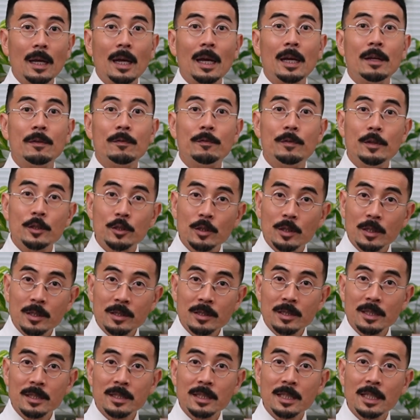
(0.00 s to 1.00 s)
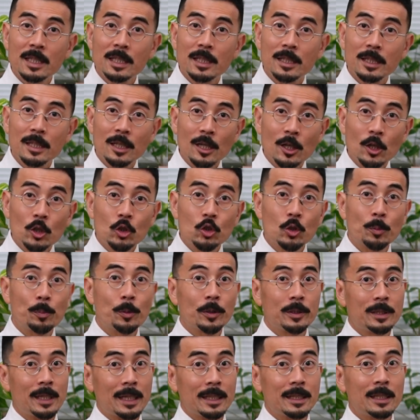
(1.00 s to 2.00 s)
and vigilance is key to
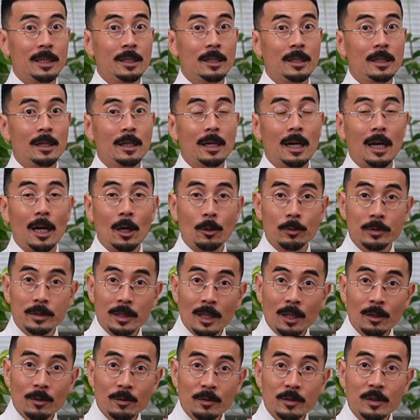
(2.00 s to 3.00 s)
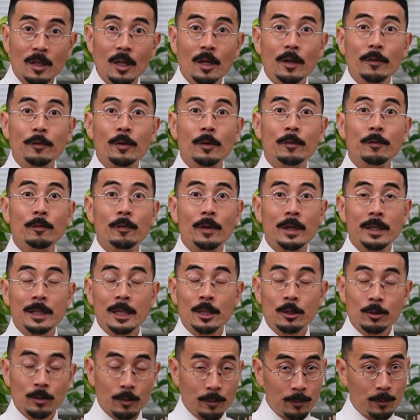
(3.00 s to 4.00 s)
protecting ourselves from
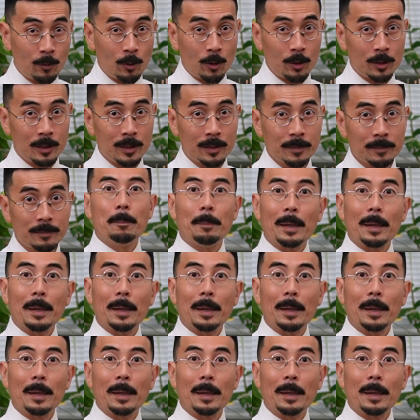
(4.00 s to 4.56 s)
financial fraud.